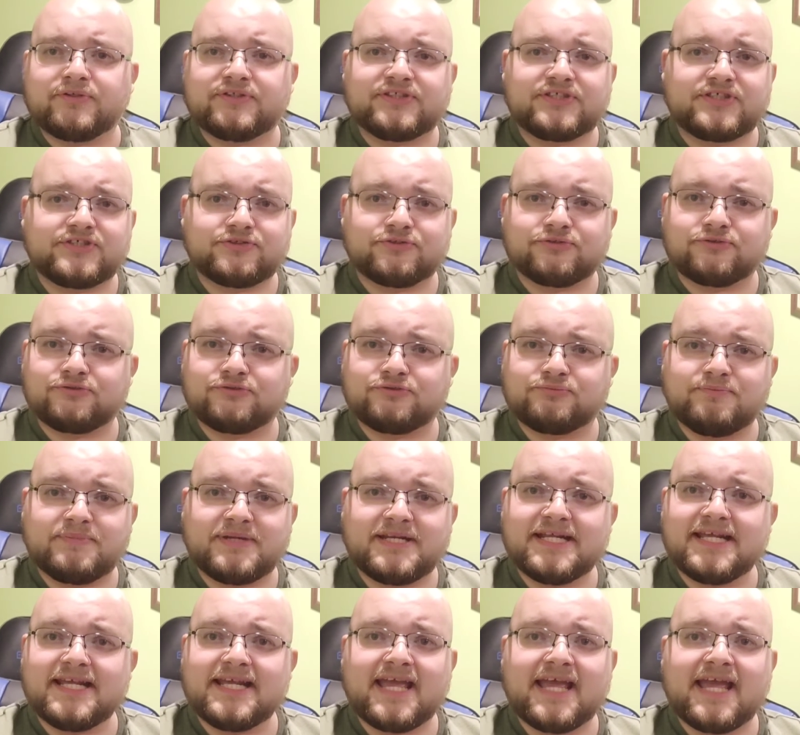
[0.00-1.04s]
scissors
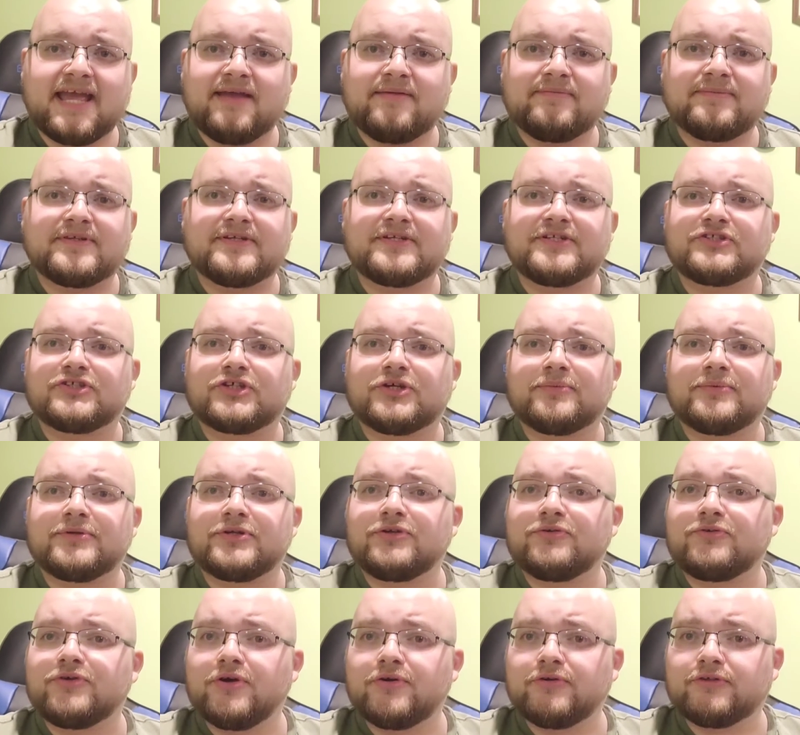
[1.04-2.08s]
mini-game to determine
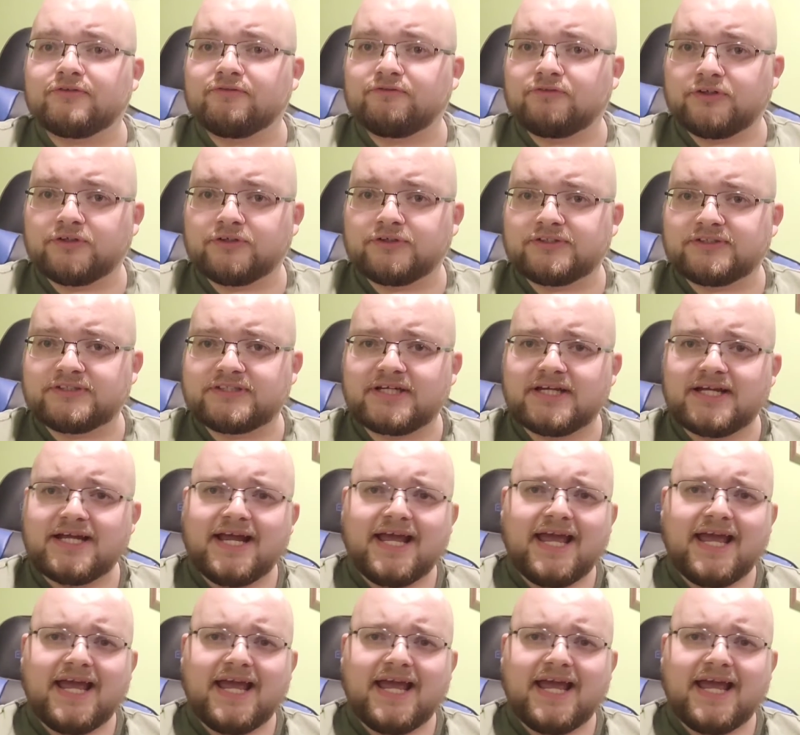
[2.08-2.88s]
who goes first.